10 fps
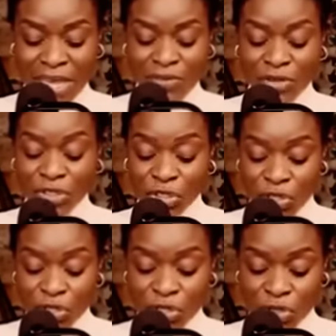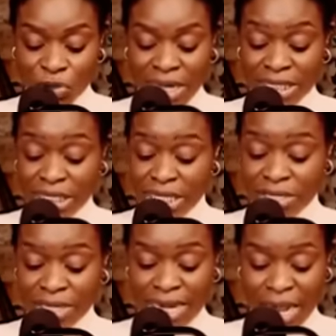If you could choose two
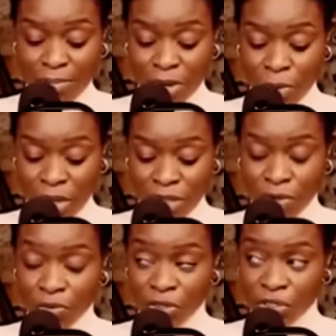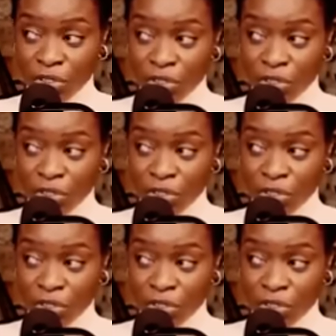engineers to collaborate with, who would you